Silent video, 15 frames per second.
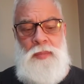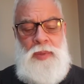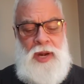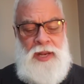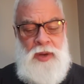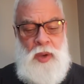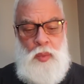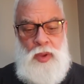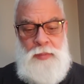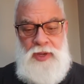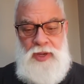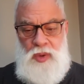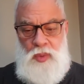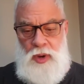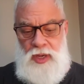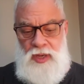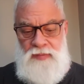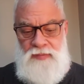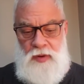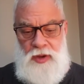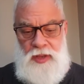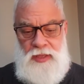But I know women who are
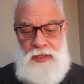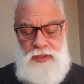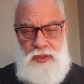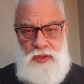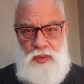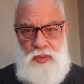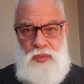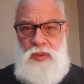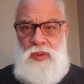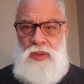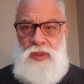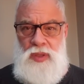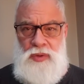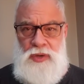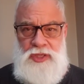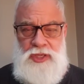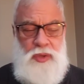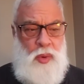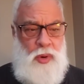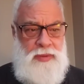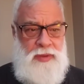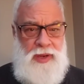converting to
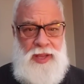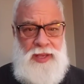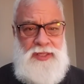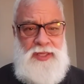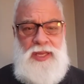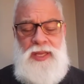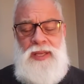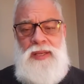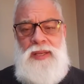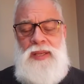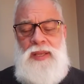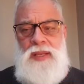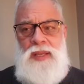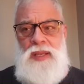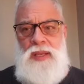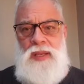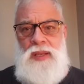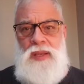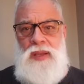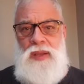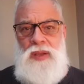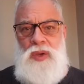Christian orthodoxy
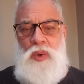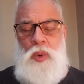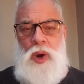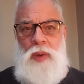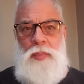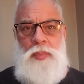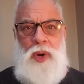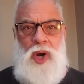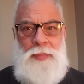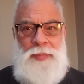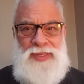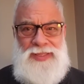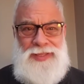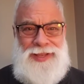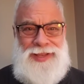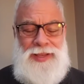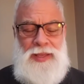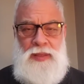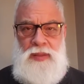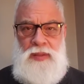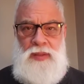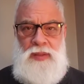who are purposely,
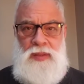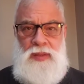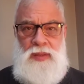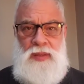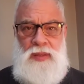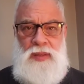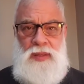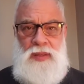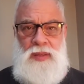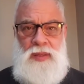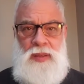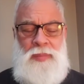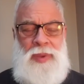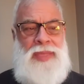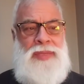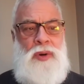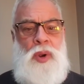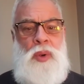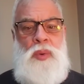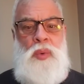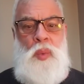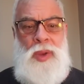by their
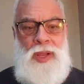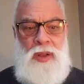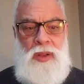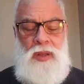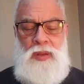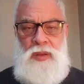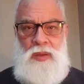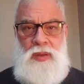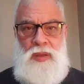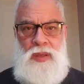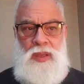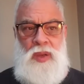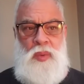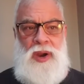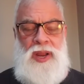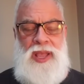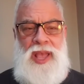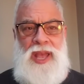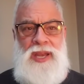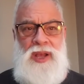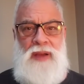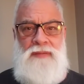own will, wearing a
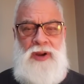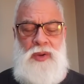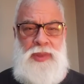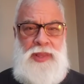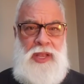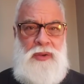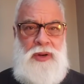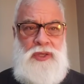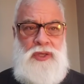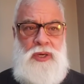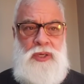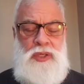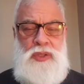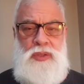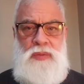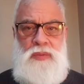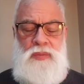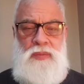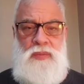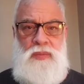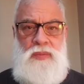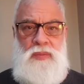head covering when they go to church.
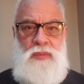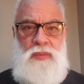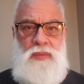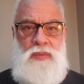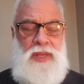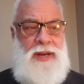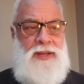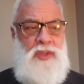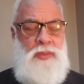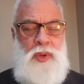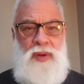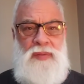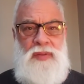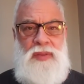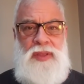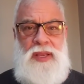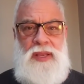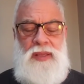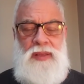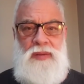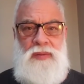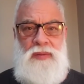And it's a beautiful
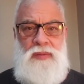thing.